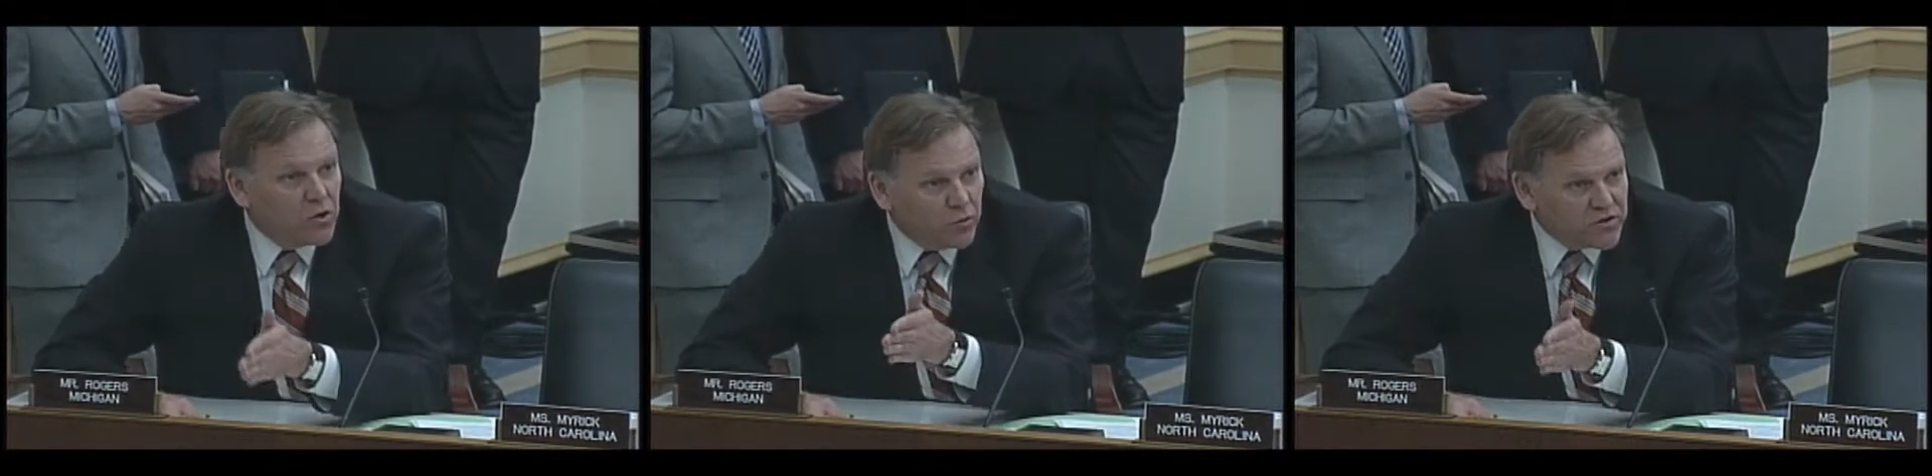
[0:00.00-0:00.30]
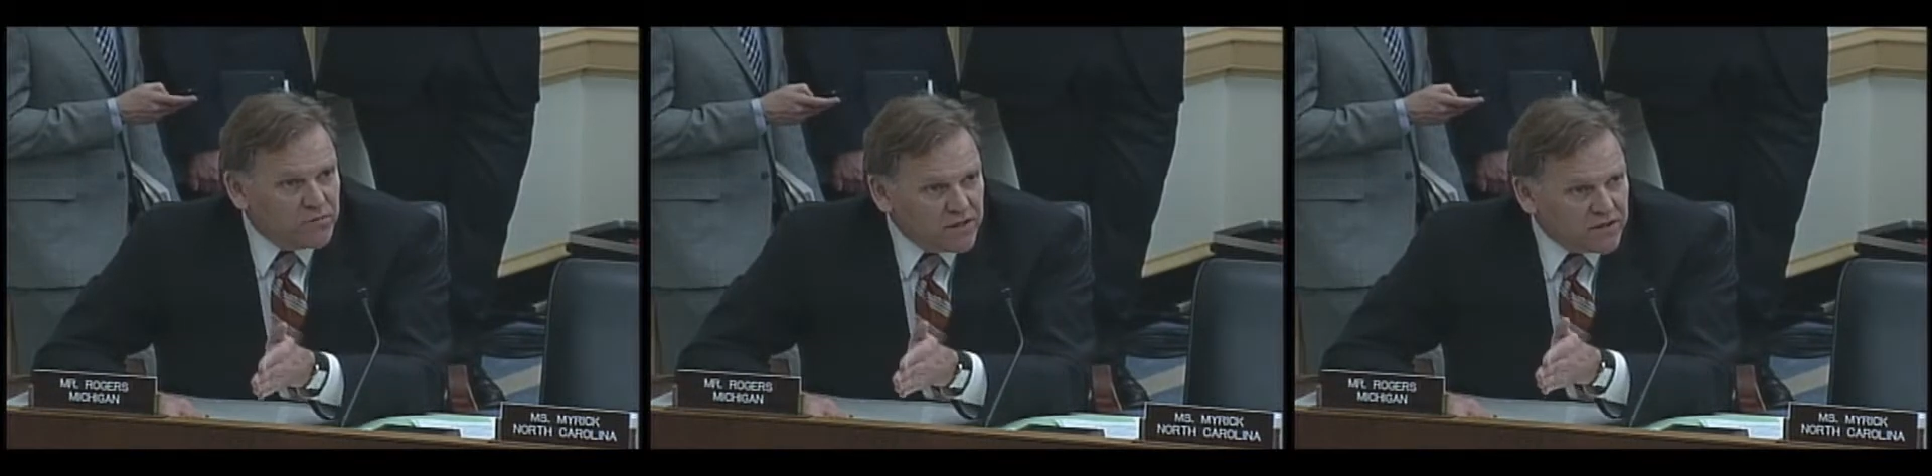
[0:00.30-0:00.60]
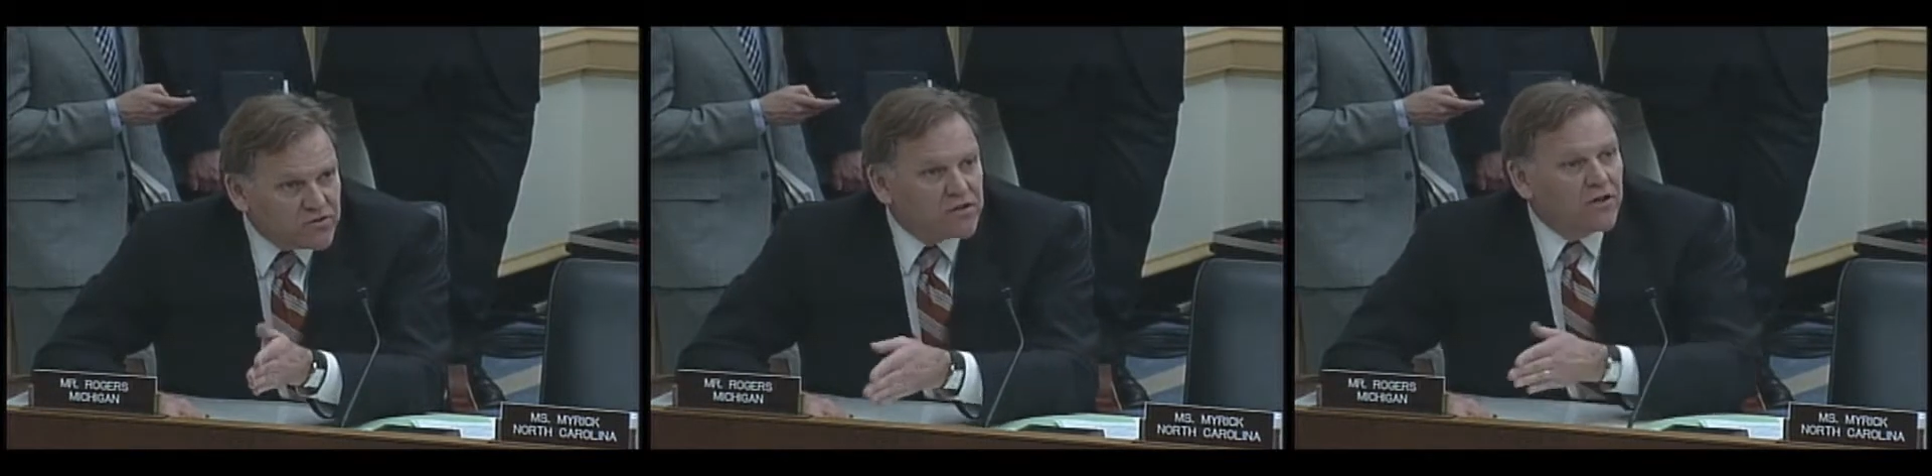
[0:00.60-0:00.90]
which
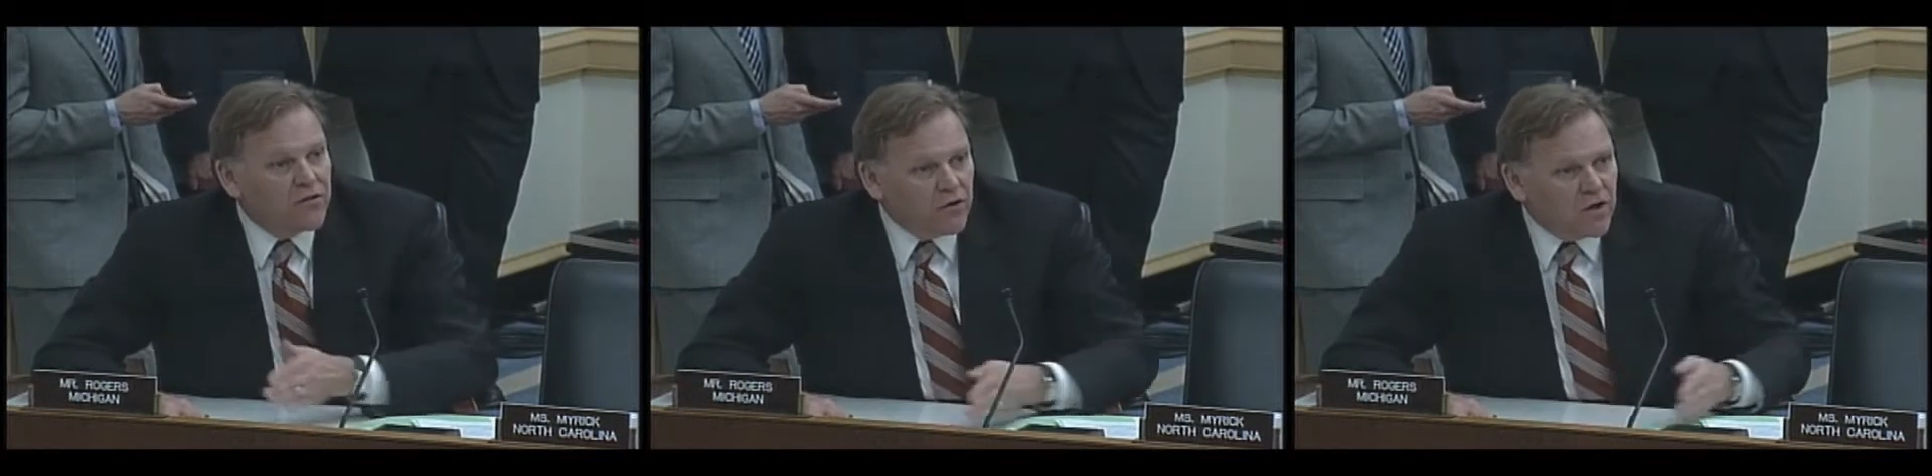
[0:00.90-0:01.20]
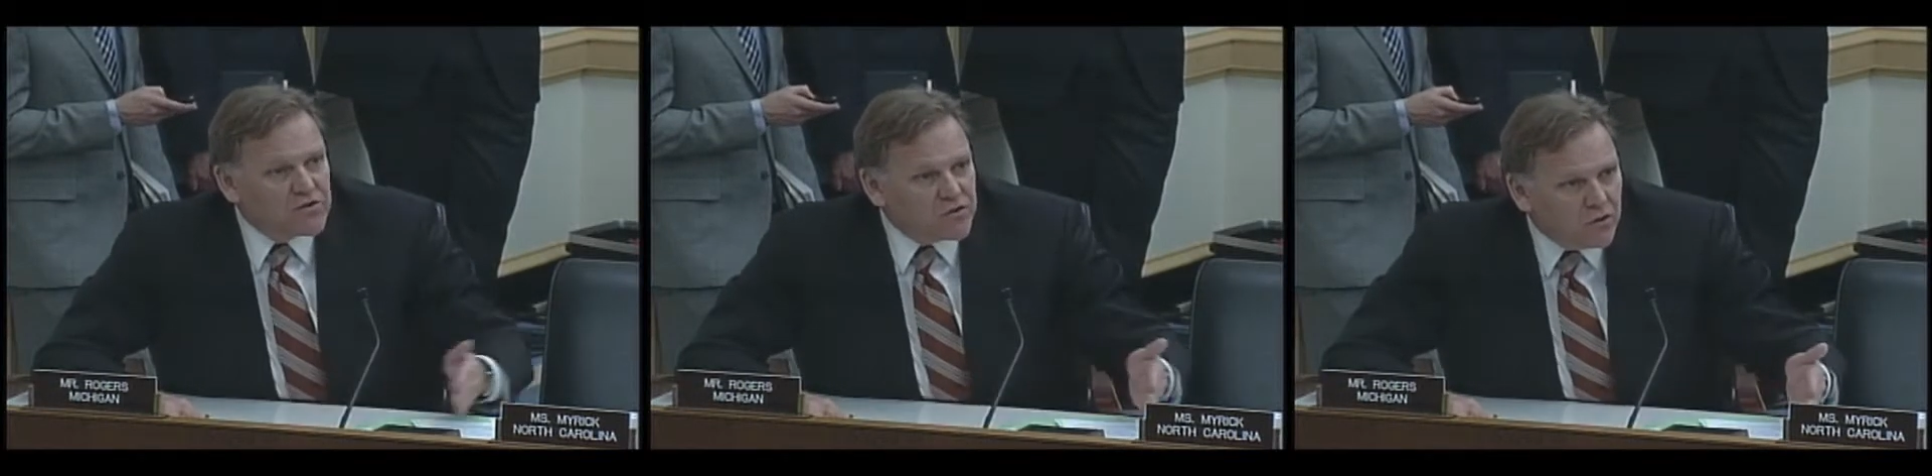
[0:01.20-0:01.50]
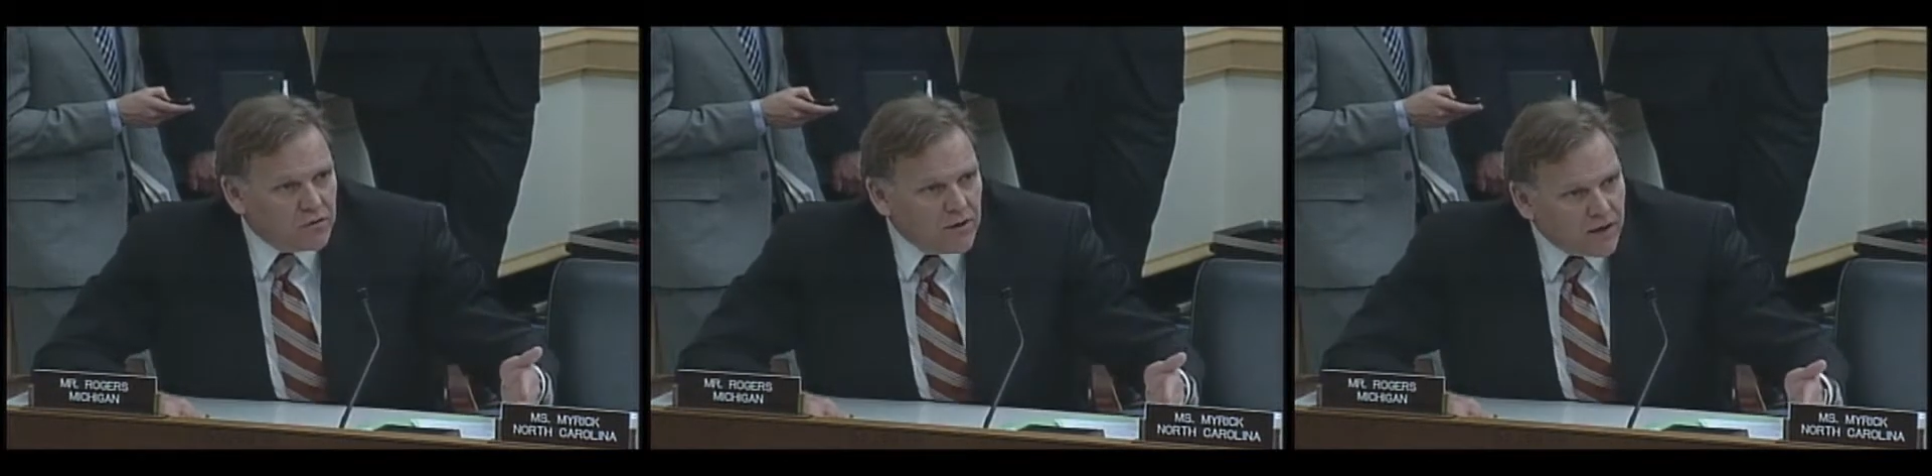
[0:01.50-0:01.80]
means they're also